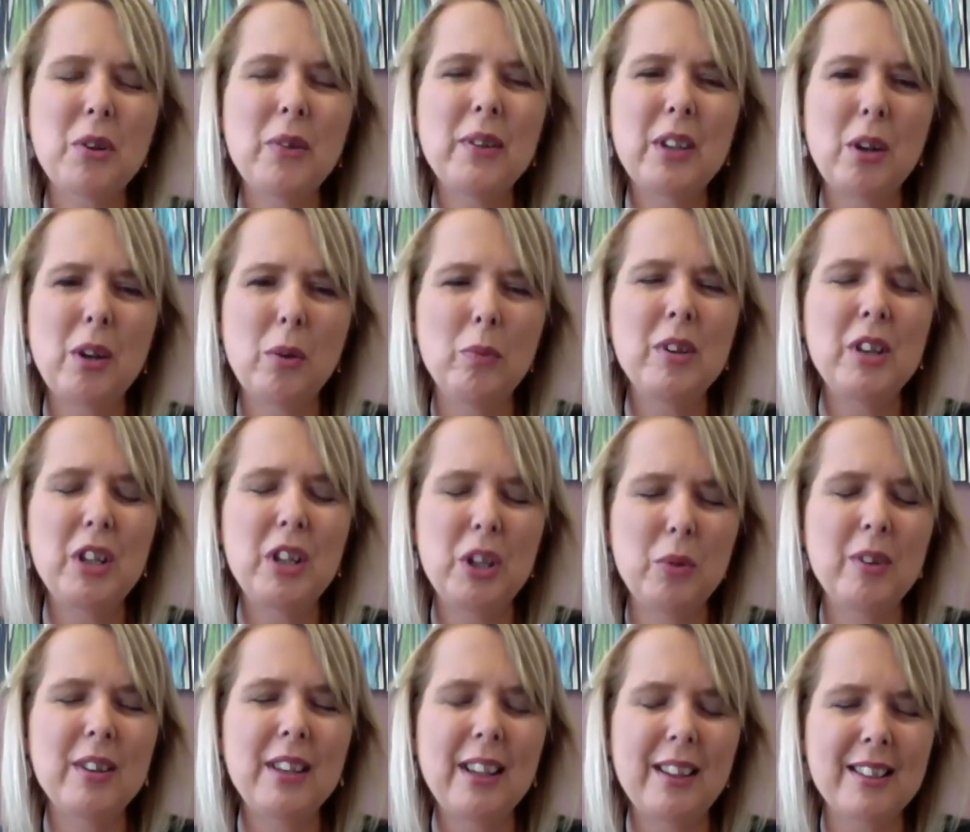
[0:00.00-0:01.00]
on with you at
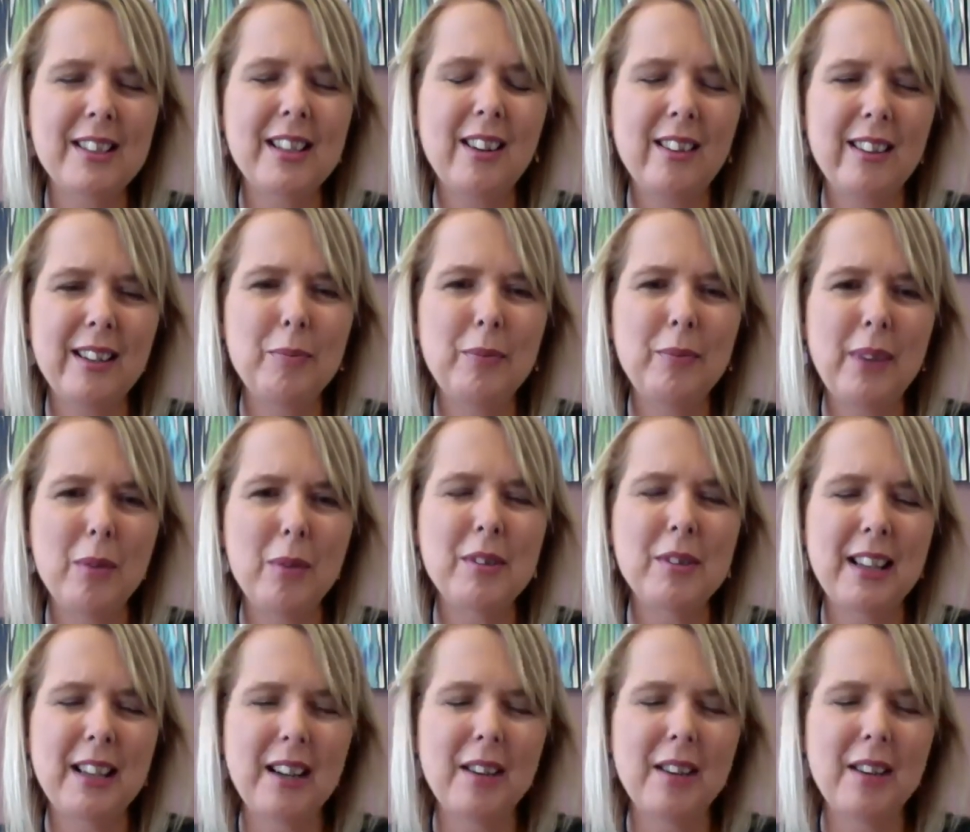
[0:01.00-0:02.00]
that time? How was
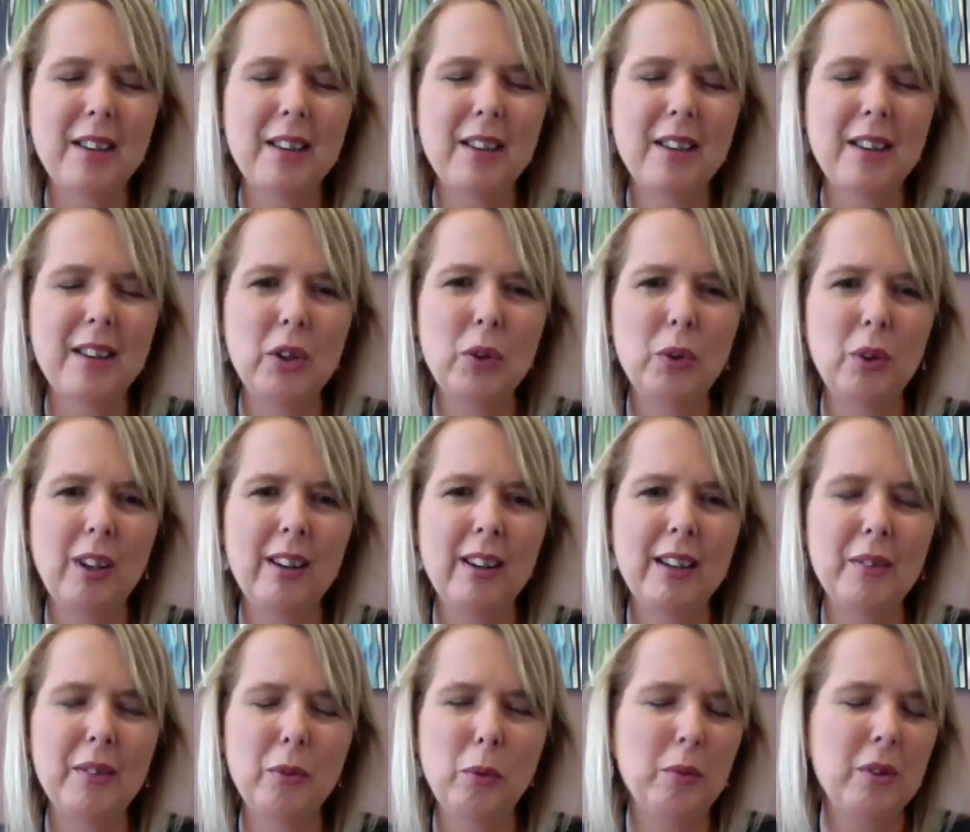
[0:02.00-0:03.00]
that affecting your life?
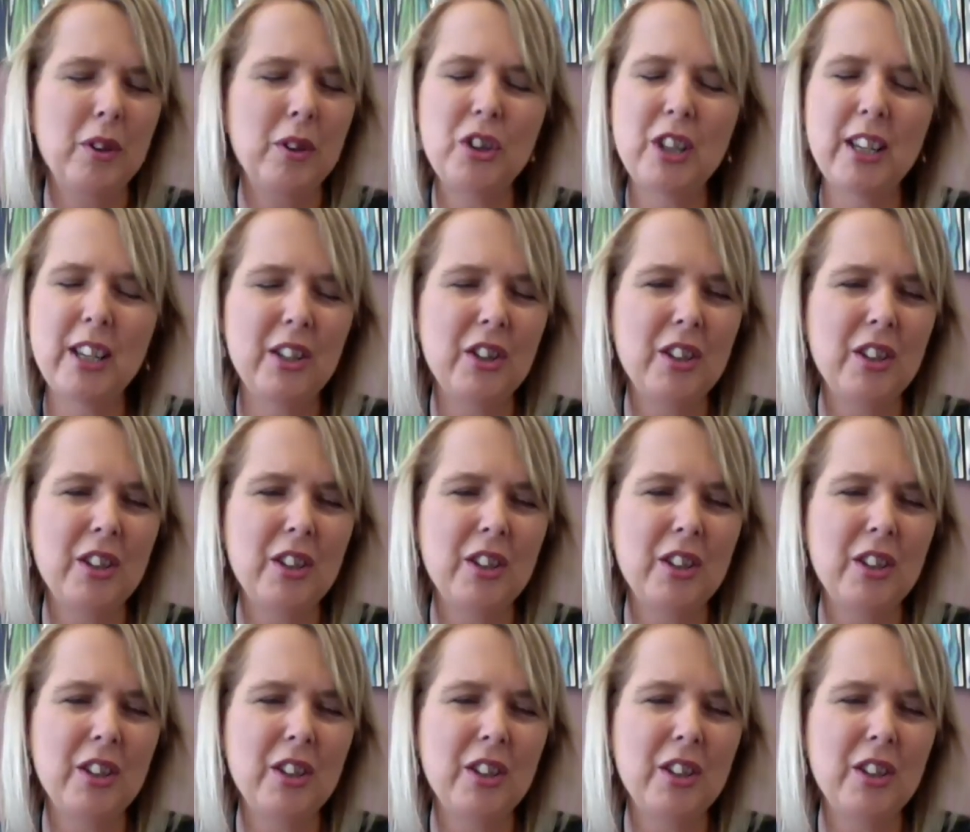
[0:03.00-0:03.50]
What were the changes